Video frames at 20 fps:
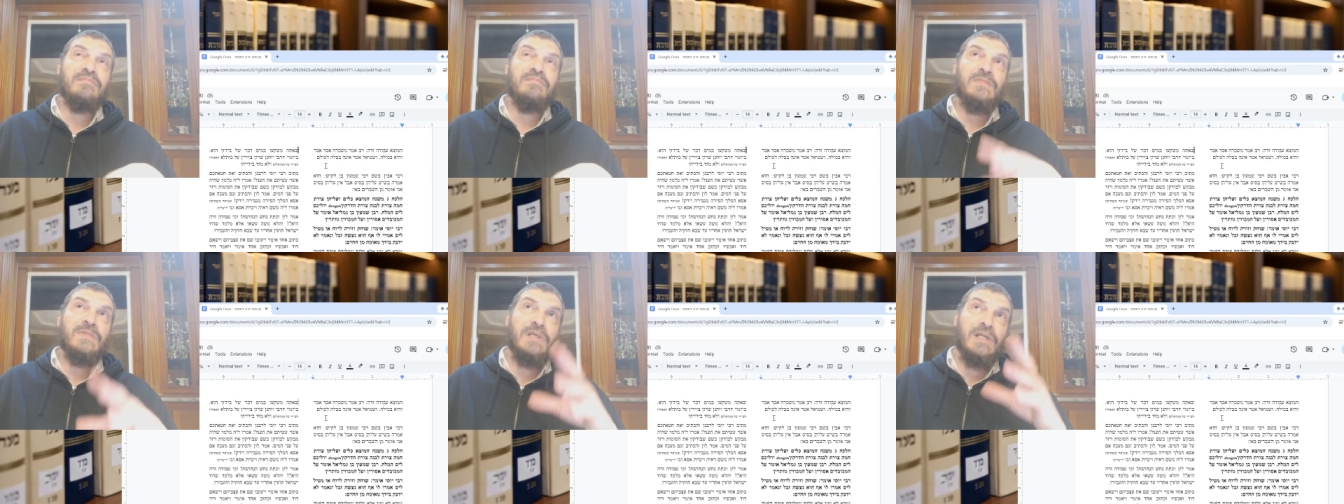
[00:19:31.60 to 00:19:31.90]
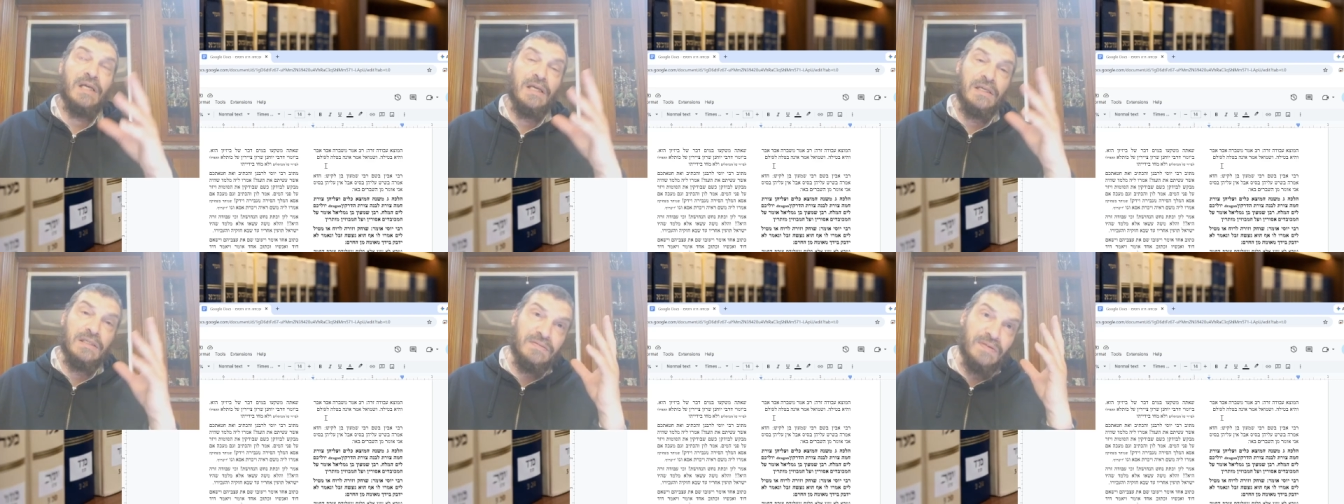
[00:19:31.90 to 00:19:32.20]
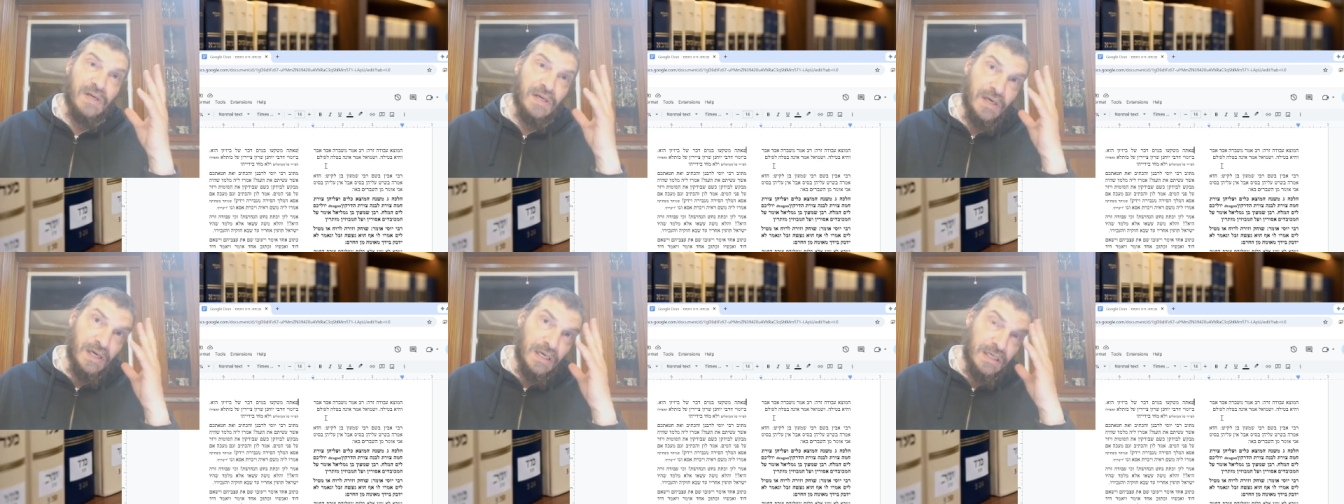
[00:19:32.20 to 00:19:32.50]
Today it's
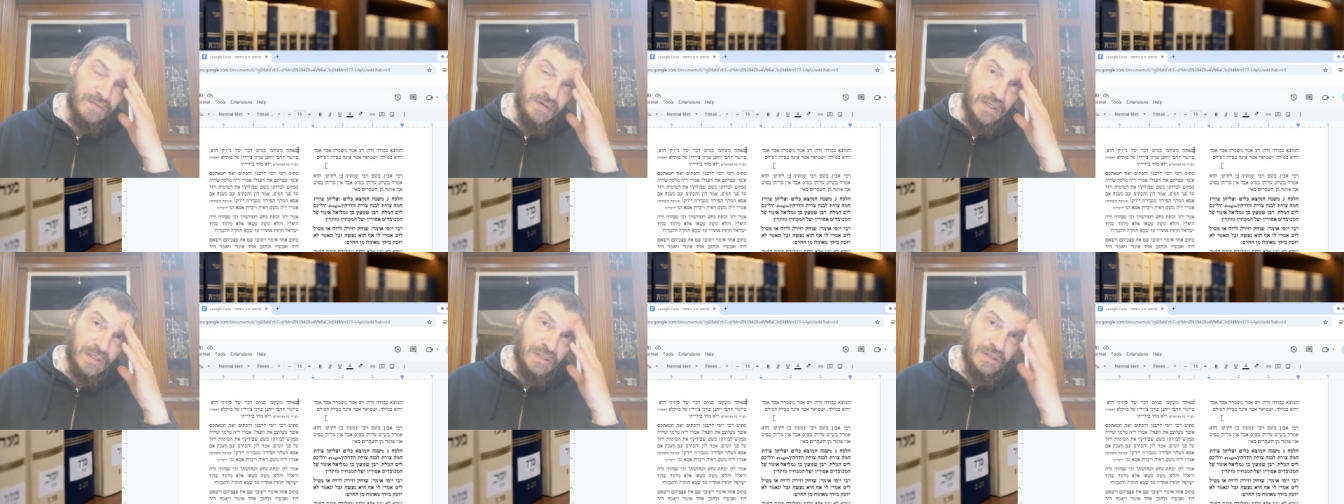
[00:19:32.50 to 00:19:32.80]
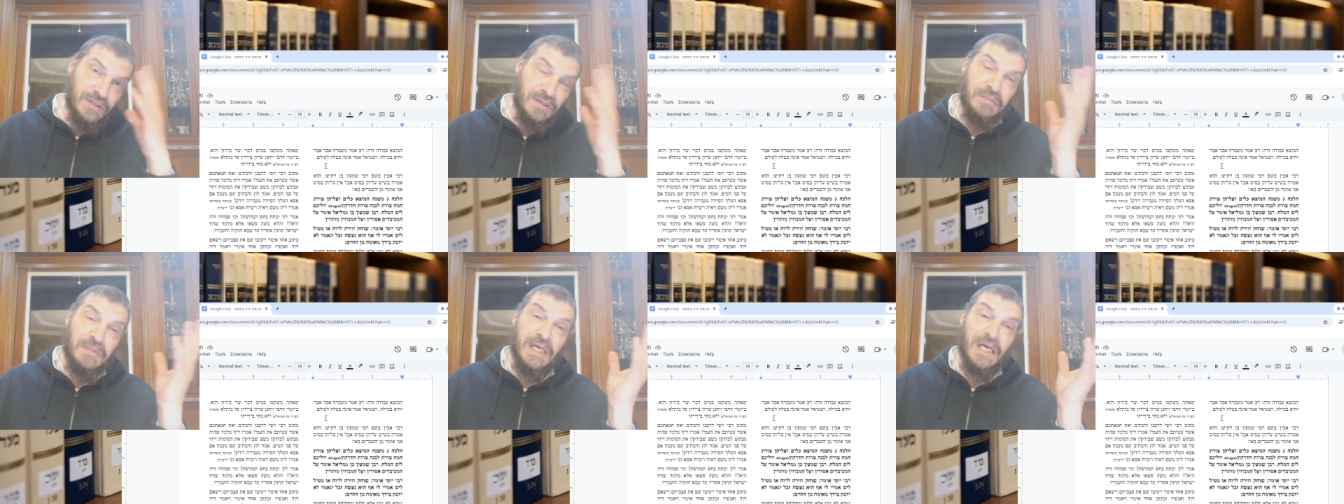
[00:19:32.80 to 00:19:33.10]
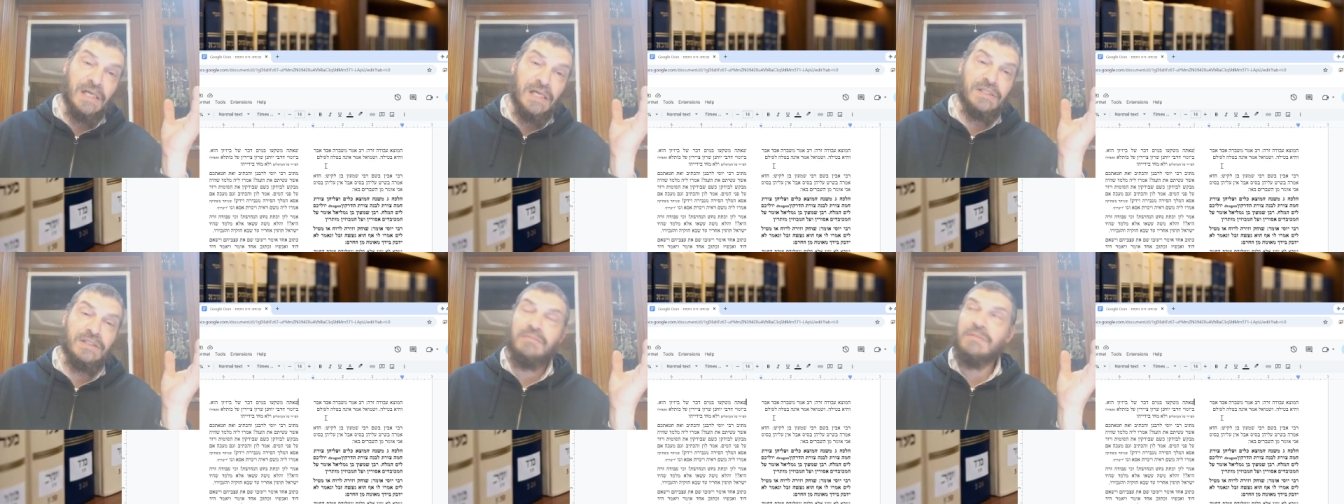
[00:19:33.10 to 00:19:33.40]
very hard for us to
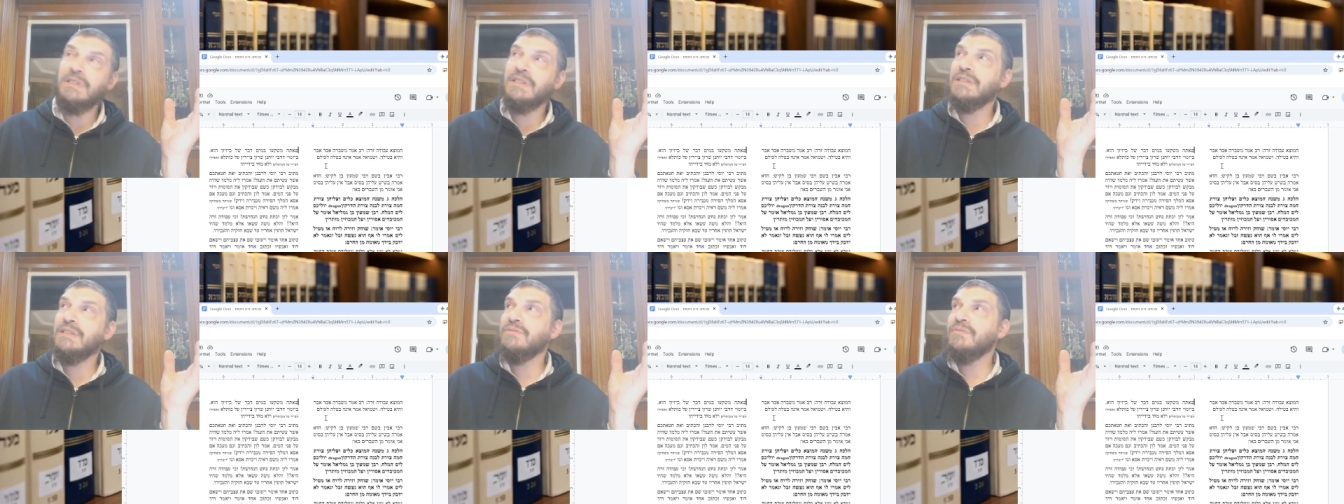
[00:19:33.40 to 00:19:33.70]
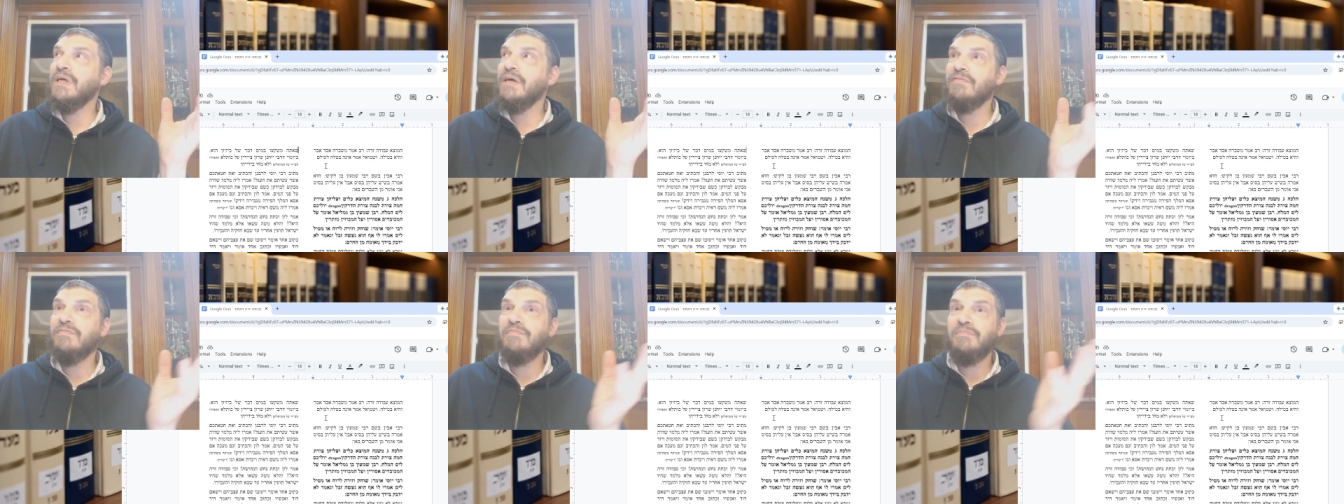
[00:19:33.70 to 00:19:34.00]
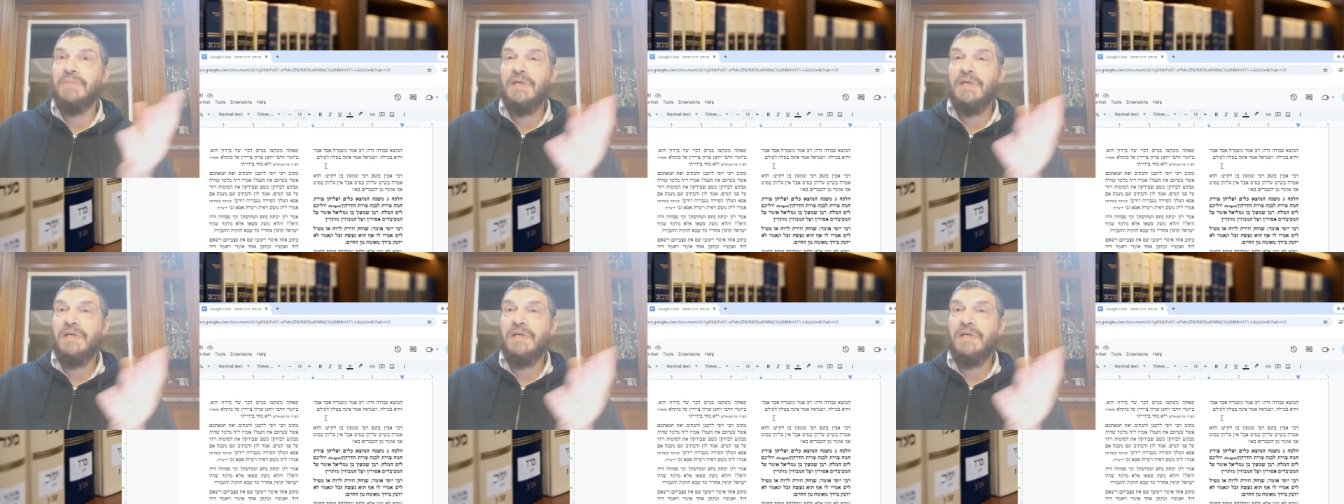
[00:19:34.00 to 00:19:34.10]
imagine because we have